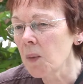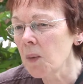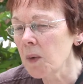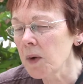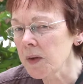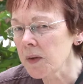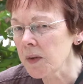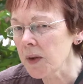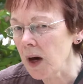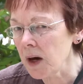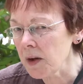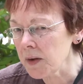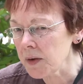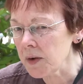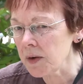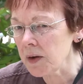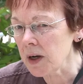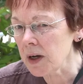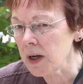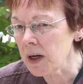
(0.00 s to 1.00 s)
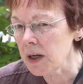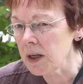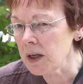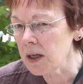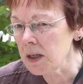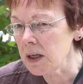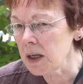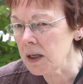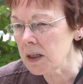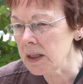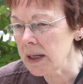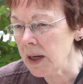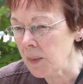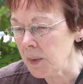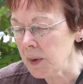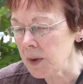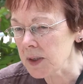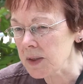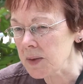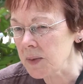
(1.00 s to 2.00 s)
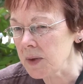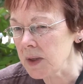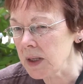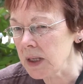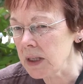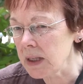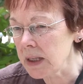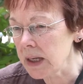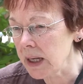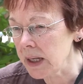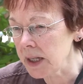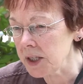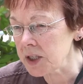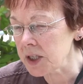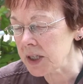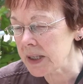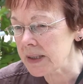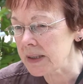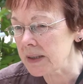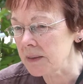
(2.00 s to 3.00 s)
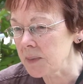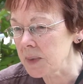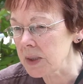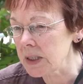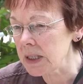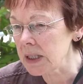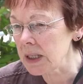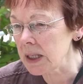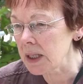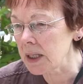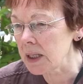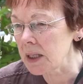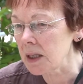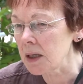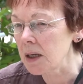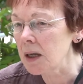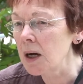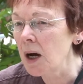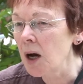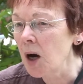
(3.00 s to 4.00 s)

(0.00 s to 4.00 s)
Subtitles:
with other networks within the NHS in particular,